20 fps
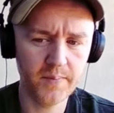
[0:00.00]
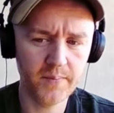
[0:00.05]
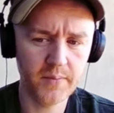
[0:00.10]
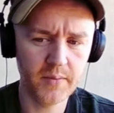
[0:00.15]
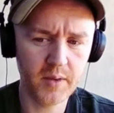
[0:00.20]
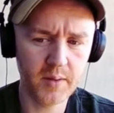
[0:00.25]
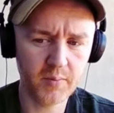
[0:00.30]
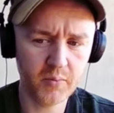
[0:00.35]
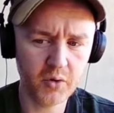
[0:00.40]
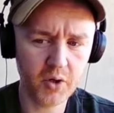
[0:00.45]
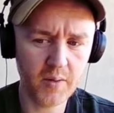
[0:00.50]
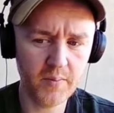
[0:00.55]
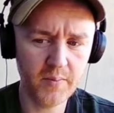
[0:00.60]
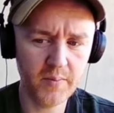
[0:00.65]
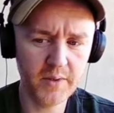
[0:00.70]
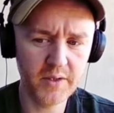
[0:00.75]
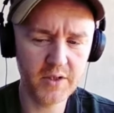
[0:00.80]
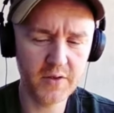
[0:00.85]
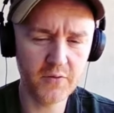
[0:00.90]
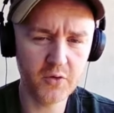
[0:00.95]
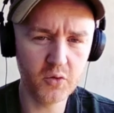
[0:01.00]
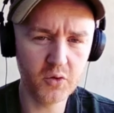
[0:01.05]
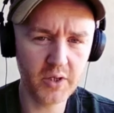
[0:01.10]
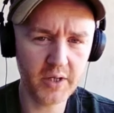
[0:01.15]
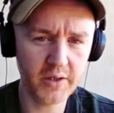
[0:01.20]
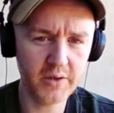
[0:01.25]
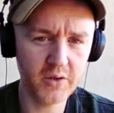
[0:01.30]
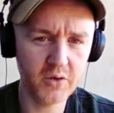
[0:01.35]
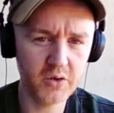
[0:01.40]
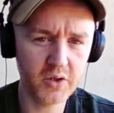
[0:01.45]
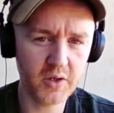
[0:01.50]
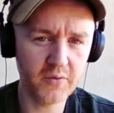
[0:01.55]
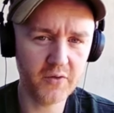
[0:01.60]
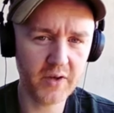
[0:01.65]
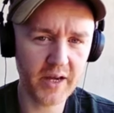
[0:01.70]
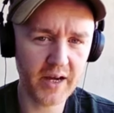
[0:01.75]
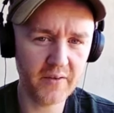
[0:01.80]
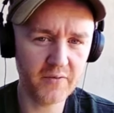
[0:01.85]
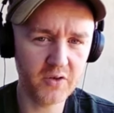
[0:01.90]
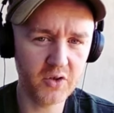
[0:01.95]
The problem is if you tell yourself you
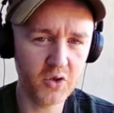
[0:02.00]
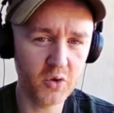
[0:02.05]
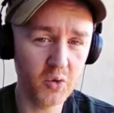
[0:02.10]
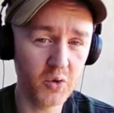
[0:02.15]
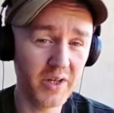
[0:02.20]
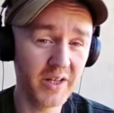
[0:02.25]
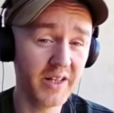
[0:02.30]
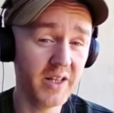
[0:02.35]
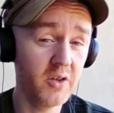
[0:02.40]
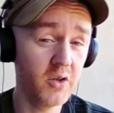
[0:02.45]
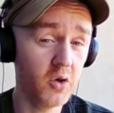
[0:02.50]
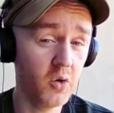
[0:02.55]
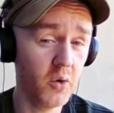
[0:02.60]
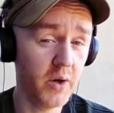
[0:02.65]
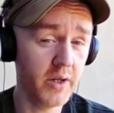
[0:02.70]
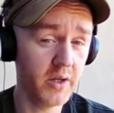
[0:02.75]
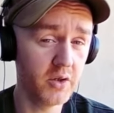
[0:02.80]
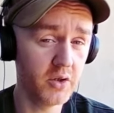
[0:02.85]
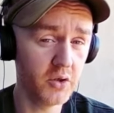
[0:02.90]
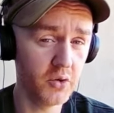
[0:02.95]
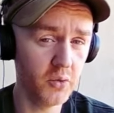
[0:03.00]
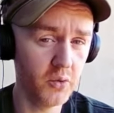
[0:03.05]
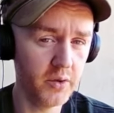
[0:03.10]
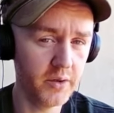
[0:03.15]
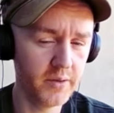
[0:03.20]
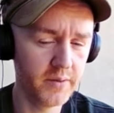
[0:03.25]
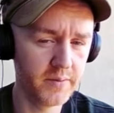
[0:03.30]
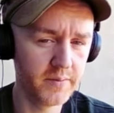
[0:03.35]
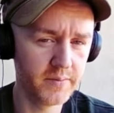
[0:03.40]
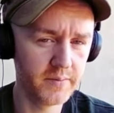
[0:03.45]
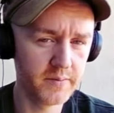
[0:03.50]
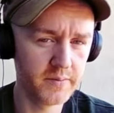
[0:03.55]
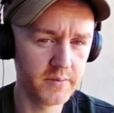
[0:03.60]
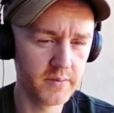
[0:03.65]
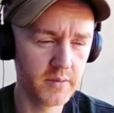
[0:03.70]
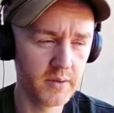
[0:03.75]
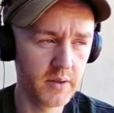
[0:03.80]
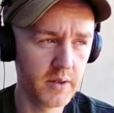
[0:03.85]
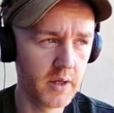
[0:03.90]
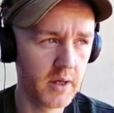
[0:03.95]
have to do it and then you go ahead and do it,
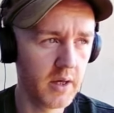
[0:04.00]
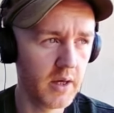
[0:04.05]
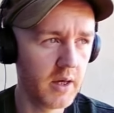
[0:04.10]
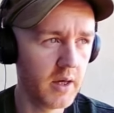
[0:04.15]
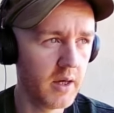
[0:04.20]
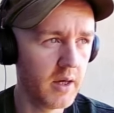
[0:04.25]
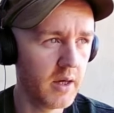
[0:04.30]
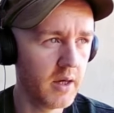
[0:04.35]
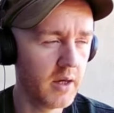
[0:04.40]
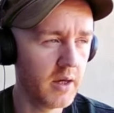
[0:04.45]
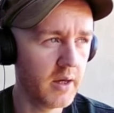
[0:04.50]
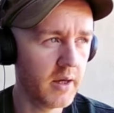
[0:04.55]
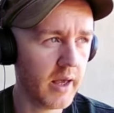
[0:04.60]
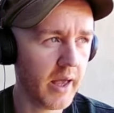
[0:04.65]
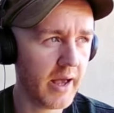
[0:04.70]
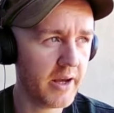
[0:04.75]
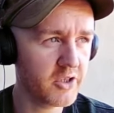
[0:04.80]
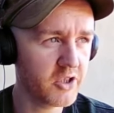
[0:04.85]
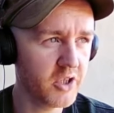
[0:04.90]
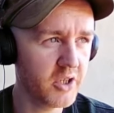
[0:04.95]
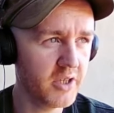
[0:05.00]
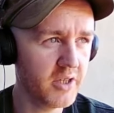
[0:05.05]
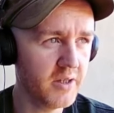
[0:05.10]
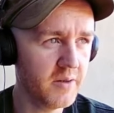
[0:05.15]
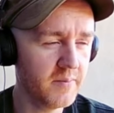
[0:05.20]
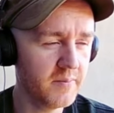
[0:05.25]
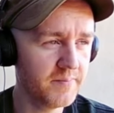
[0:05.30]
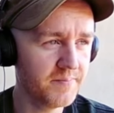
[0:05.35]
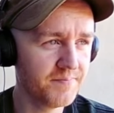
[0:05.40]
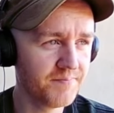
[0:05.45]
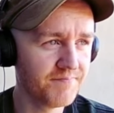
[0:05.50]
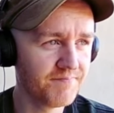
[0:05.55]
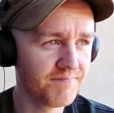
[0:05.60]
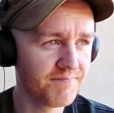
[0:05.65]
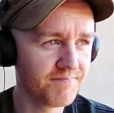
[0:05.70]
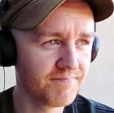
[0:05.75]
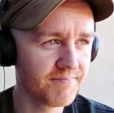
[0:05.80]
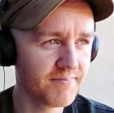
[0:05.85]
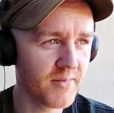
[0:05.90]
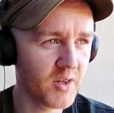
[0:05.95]
actually,
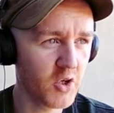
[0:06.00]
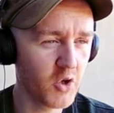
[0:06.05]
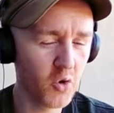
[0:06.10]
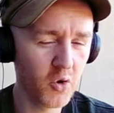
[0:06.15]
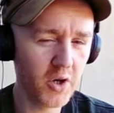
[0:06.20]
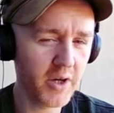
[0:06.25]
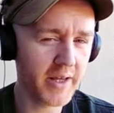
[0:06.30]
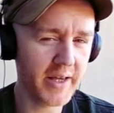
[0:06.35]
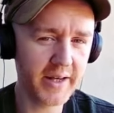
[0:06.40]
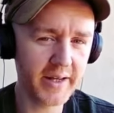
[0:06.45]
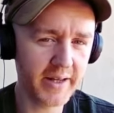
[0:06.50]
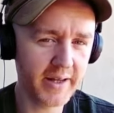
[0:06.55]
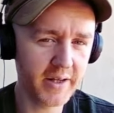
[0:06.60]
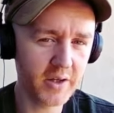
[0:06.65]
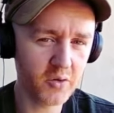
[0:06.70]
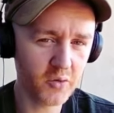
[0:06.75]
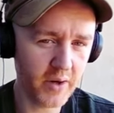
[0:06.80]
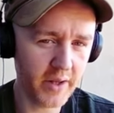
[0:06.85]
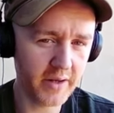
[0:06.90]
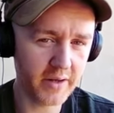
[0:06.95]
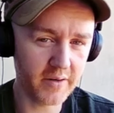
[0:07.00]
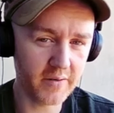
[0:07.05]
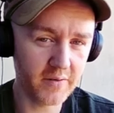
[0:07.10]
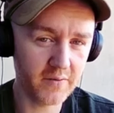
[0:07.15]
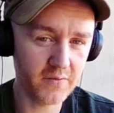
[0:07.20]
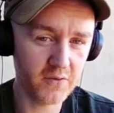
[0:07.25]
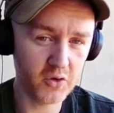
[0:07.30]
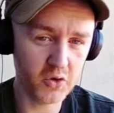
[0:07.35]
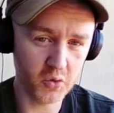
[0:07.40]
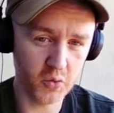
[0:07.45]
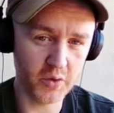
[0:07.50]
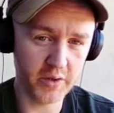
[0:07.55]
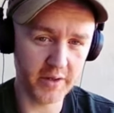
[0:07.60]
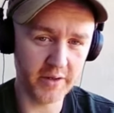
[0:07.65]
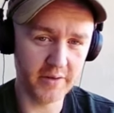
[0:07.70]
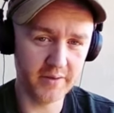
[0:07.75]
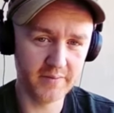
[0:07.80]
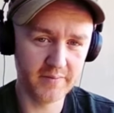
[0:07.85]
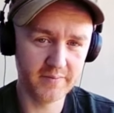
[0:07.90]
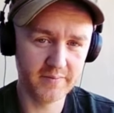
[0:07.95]
you're not getting any credit for doing it
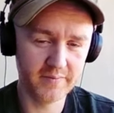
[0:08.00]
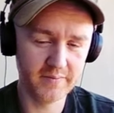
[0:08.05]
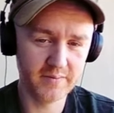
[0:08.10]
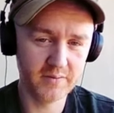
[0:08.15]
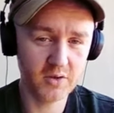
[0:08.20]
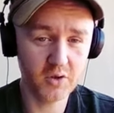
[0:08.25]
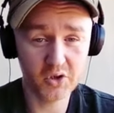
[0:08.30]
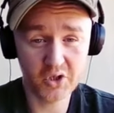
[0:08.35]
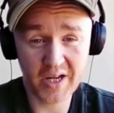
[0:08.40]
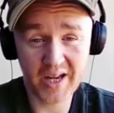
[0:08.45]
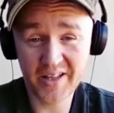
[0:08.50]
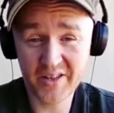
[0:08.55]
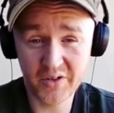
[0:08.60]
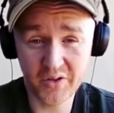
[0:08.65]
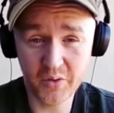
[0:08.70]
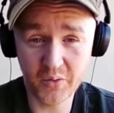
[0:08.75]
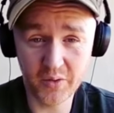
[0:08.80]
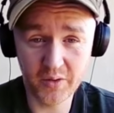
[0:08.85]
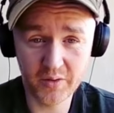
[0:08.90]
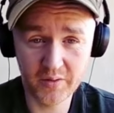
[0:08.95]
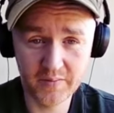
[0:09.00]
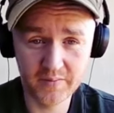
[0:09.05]
because you had to do it.